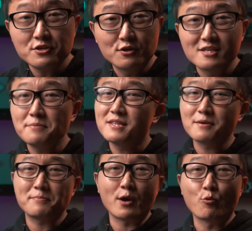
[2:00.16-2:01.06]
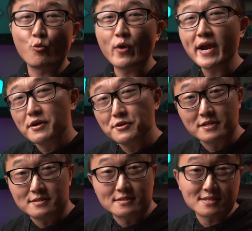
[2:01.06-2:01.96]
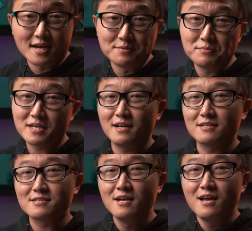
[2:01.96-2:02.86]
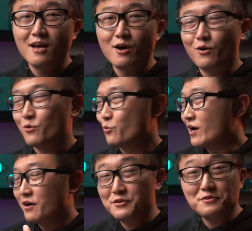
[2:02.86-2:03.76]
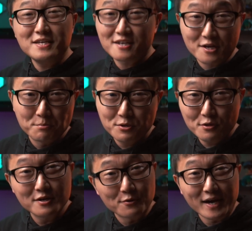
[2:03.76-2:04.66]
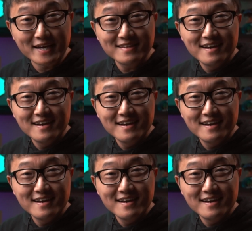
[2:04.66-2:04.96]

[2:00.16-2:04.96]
you're limited by where you can design because well, you need a computer, right?